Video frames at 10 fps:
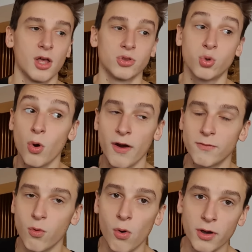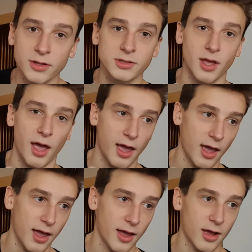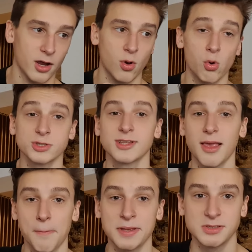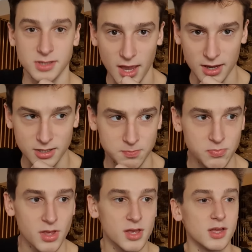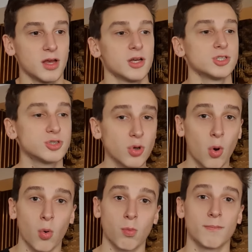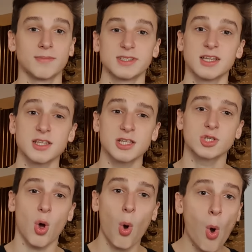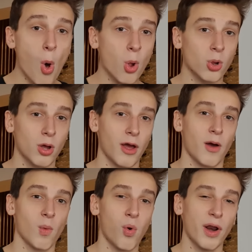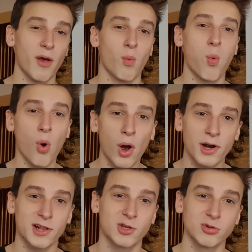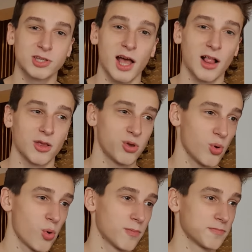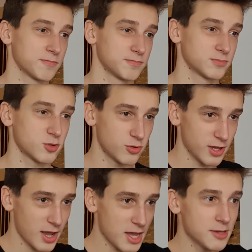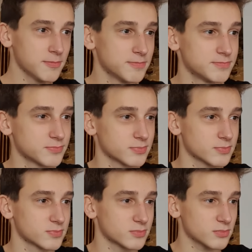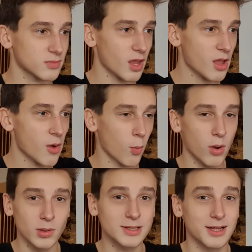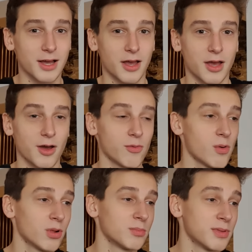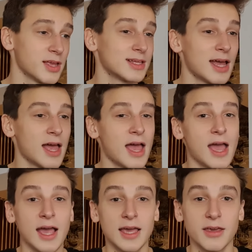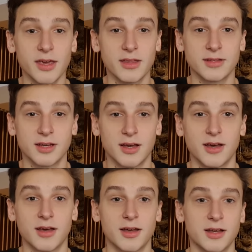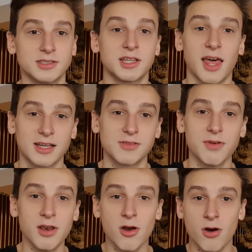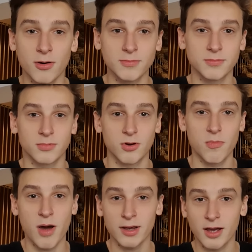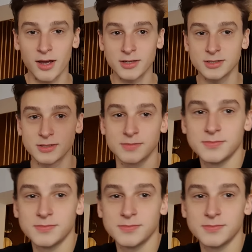to avoid a costly mistake. So this is all what I want to tell you today. We will meet in the next video. Goodbye, guys.